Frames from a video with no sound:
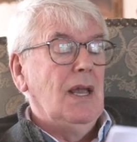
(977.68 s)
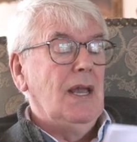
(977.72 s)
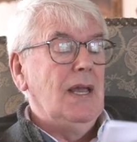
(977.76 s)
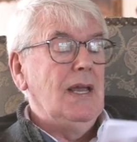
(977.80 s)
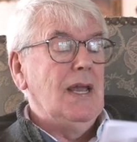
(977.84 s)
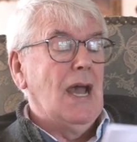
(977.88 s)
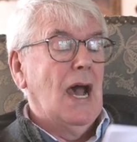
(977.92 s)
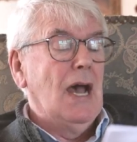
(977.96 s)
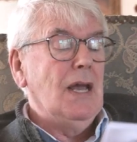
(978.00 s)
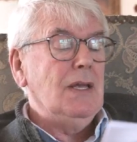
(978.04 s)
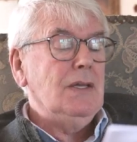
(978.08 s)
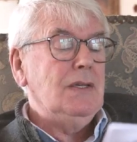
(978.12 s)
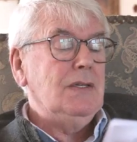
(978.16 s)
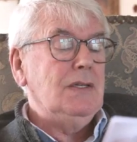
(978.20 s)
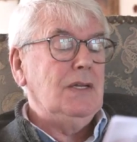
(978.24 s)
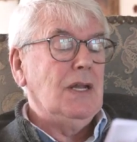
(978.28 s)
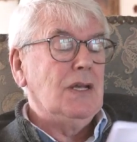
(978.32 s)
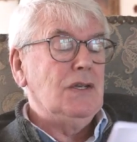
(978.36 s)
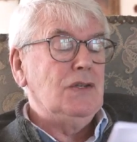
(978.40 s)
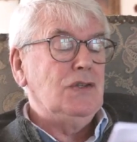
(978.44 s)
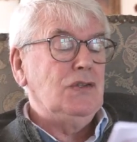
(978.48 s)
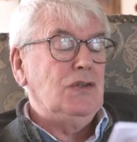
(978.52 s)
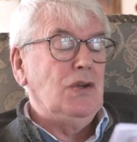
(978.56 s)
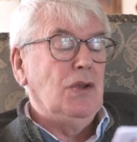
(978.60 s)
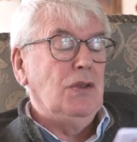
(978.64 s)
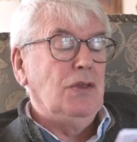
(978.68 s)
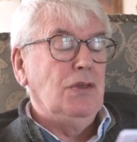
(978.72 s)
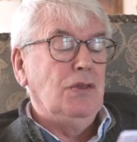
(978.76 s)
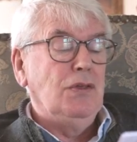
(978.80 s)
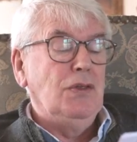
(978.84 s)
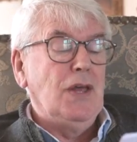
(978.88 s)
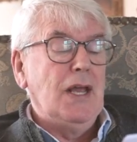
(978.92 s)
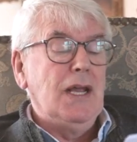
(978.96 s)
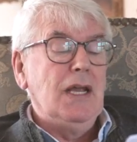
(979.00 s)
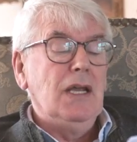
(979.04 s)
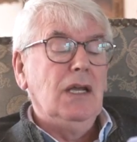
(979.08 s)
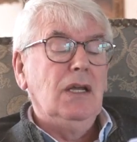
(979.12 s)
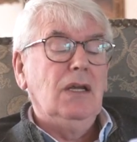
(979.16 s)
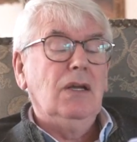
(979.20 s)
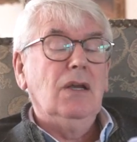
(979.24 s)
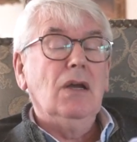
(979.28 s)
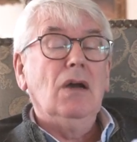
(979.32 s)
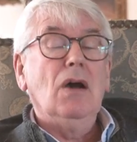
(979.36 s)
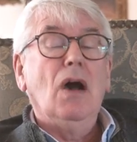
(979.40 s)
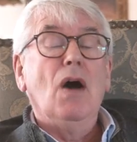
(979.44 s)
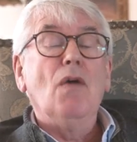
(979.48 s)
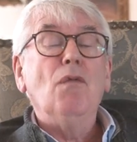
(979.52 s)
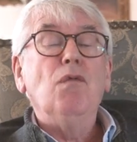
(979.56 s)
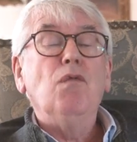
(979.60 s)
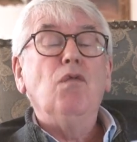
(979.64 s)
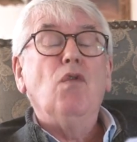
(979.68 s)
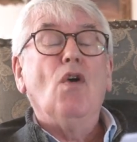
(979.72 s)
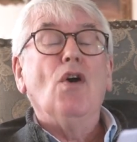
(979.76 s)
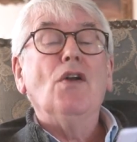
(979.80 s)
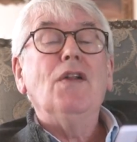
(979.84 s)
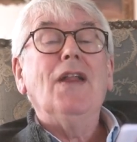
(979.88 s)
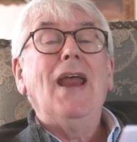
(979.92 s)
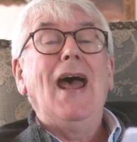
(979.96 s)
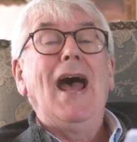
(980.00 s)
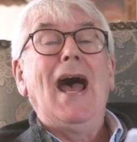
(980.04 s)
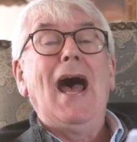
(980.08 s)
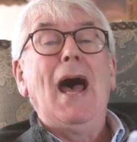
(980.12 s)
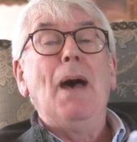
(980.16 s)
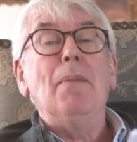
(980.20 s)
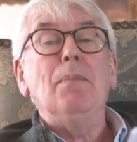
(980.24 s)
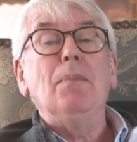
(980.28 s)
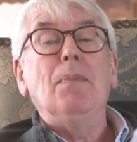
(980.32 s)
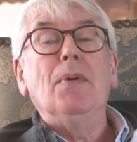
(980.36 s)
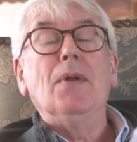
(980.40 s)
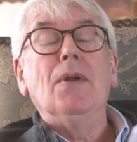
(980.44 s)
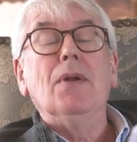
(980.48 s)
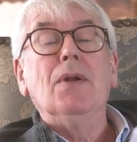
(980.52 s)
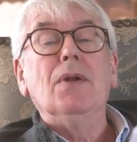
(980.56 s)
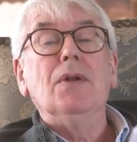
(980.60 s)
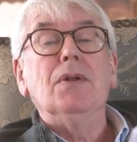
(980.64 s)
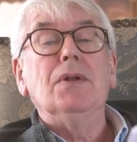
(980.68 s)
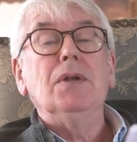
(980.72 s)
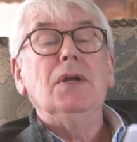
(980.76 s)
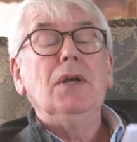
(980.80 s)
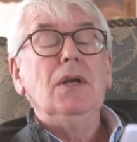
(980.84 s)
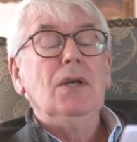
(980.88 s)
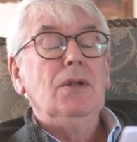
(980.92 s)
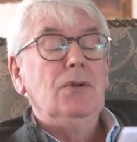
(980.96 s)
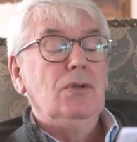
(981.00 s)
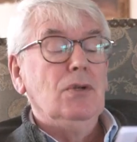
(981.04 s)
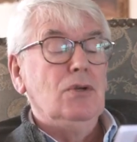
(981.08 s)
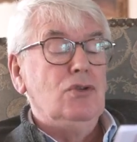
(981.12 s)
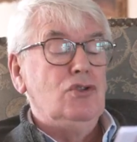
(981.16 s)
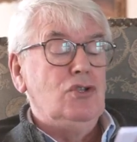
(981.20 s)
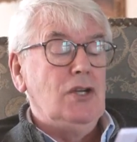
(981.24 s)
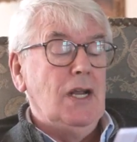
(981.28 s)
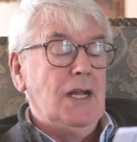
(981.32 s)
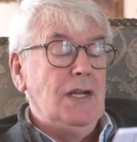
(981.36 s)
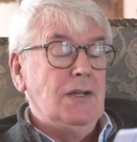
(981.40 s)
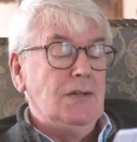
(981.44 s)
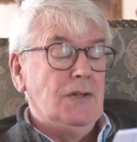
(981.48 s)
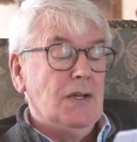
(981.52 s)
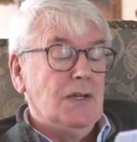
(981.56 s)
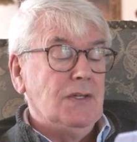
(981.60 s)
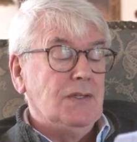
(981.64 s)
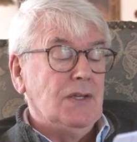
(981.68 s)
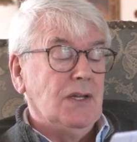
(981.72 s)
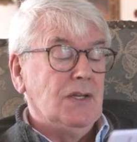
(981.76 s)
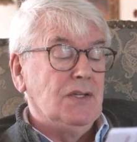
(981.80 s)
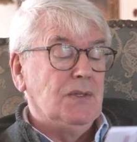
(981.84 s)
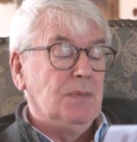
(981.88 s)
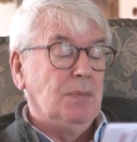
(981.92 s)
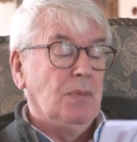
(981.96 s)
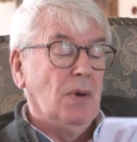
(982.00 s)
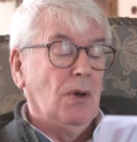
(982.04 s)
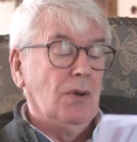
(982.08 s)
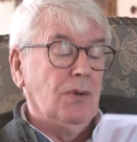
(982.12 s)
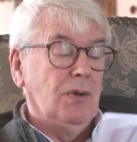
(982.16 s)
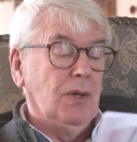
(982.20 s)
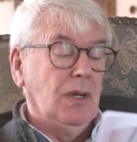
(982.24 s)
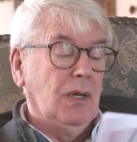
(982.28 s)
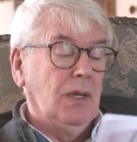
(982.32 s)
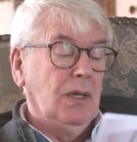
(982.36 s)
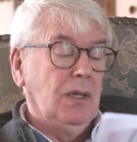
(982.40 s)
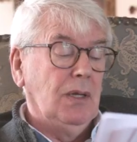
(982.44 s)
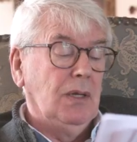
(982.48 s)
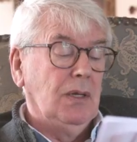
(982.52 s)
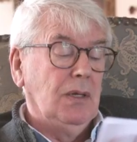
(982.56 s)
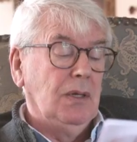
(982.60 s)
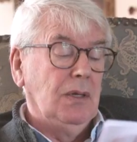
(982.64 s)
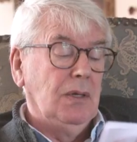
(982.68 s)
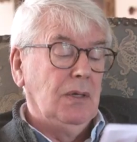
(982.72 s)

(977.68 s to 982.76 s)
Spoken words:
He asked us to think of what happened to Jesus' body,